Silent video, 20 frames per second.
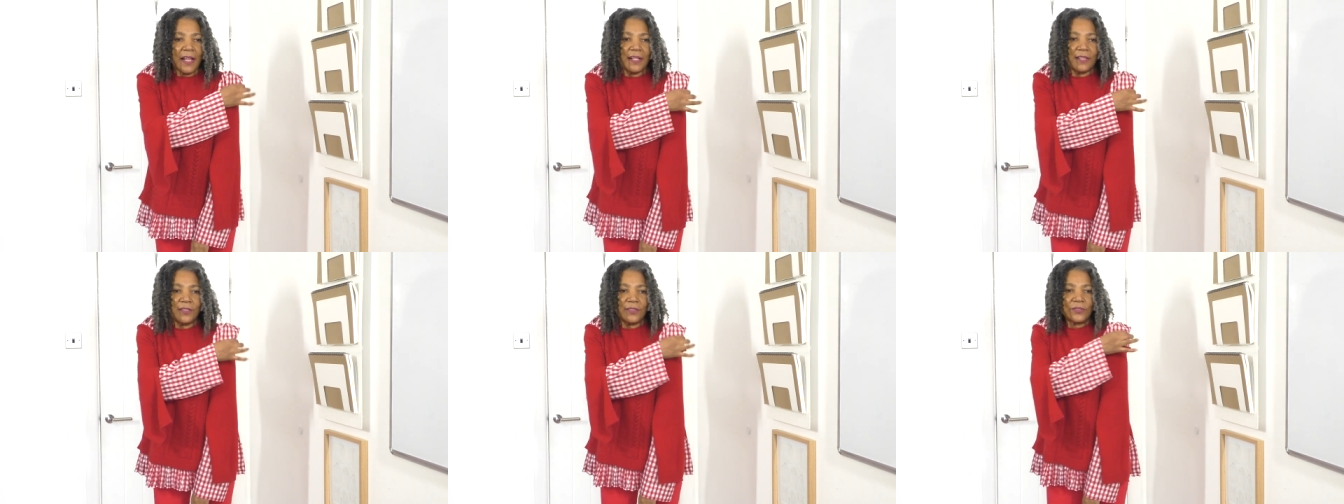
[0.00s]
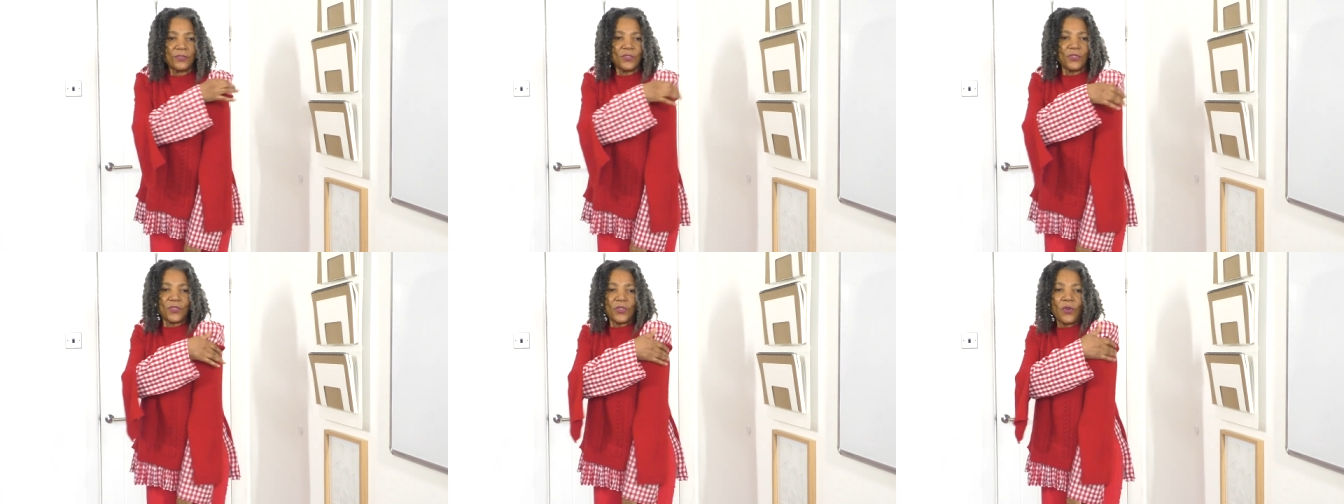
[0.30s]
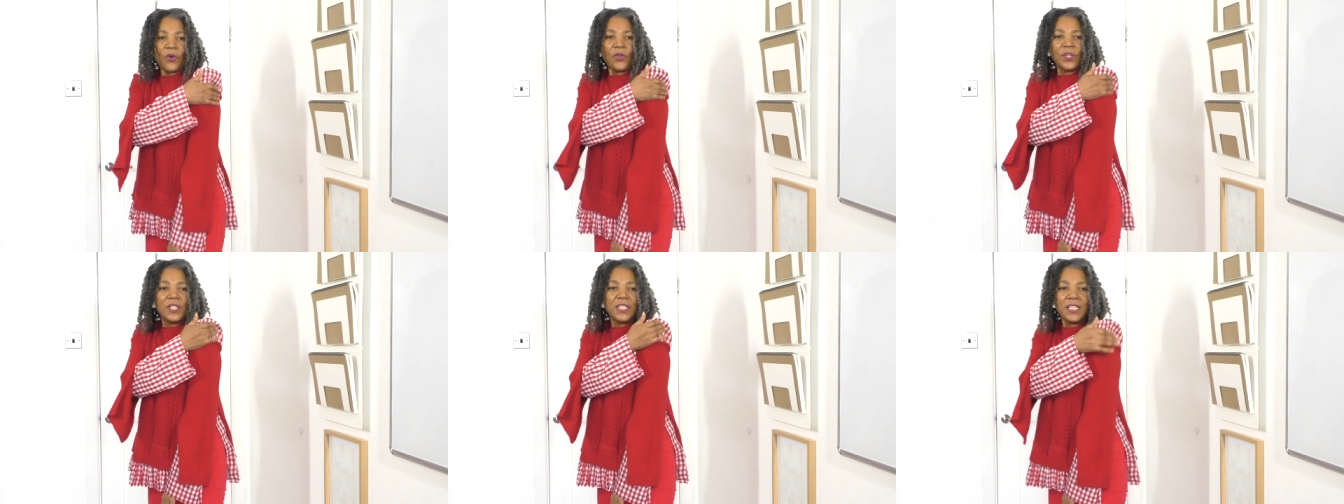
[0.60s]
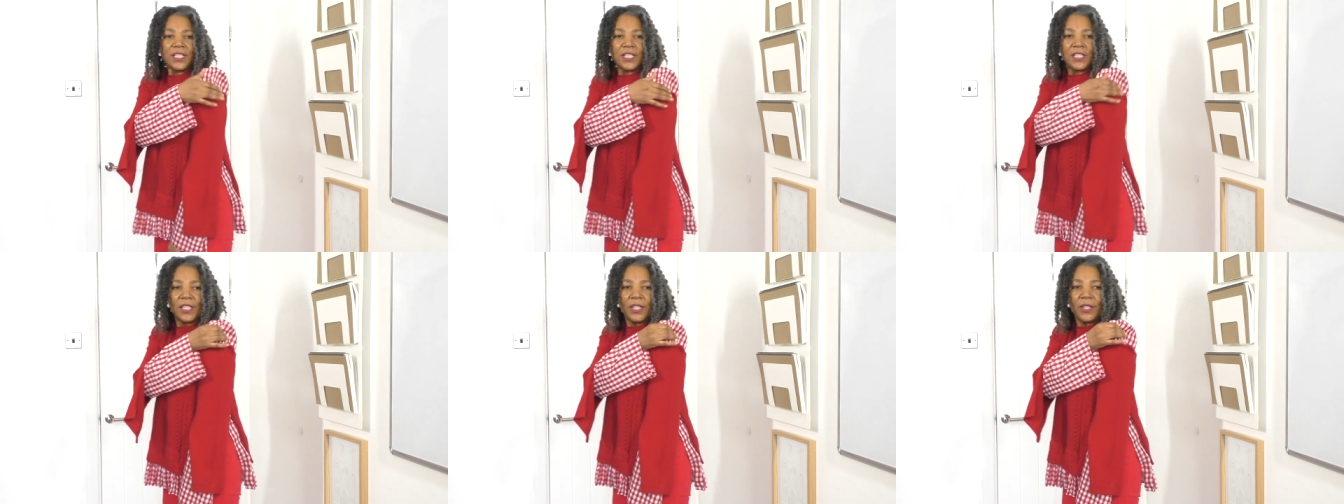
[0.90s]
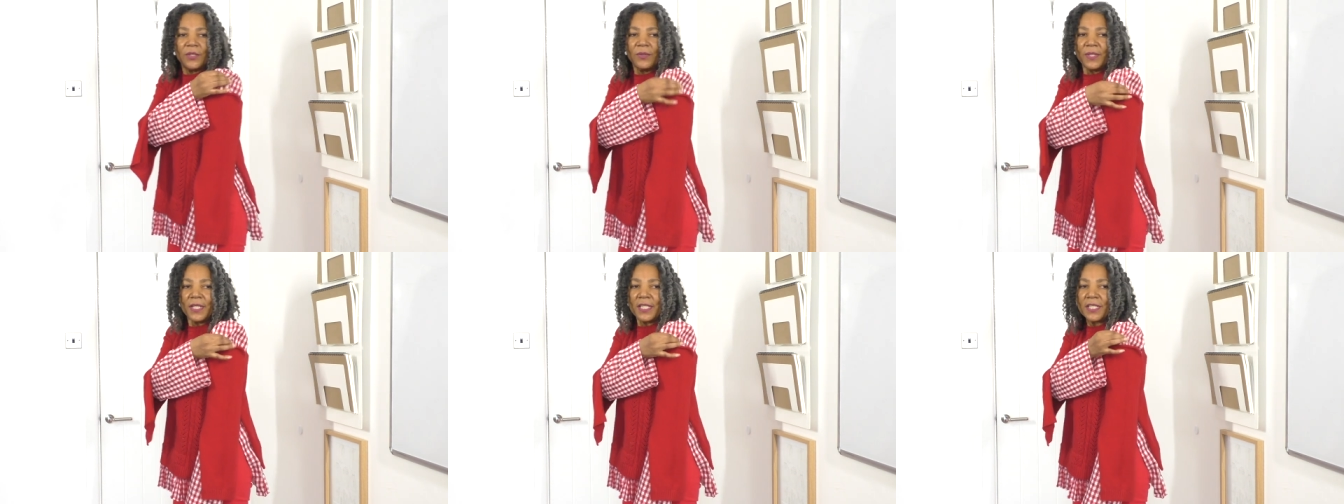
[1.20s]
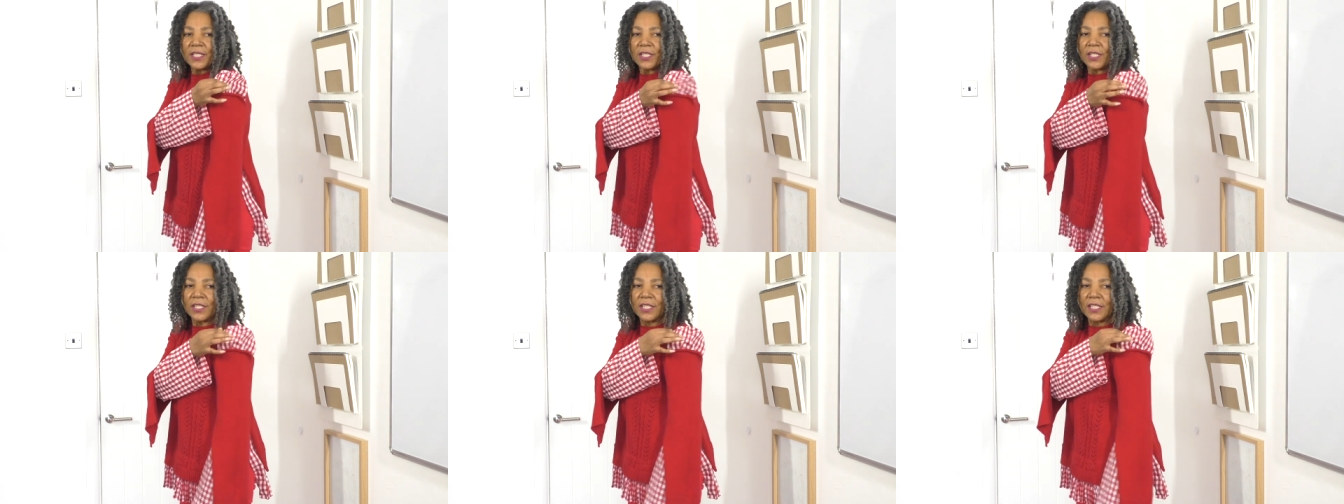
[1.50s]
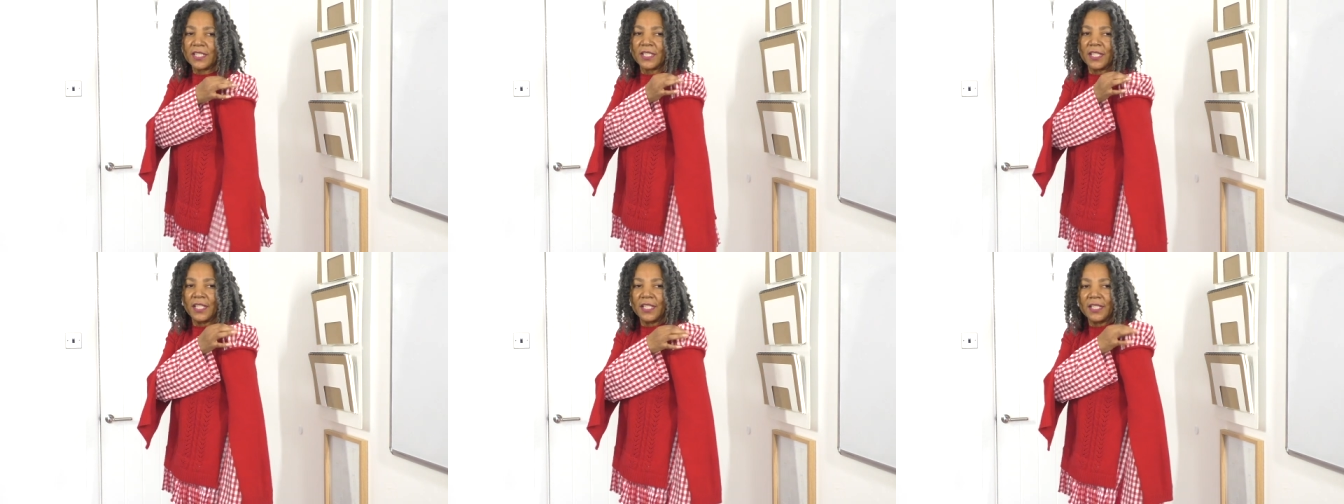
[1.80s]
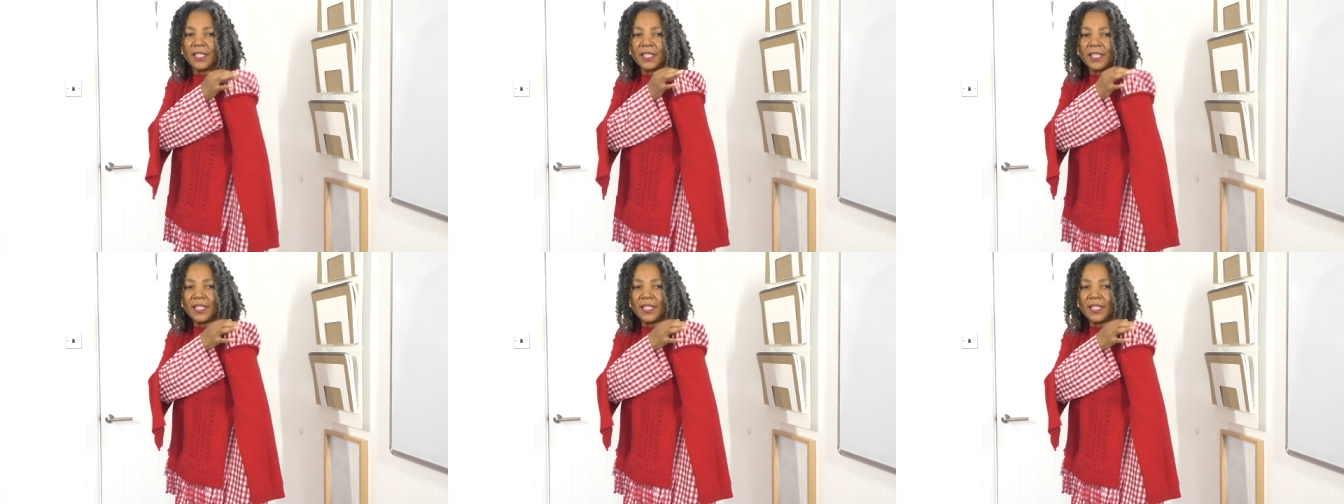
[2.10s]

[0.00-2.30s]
Look, that's all I need to do is just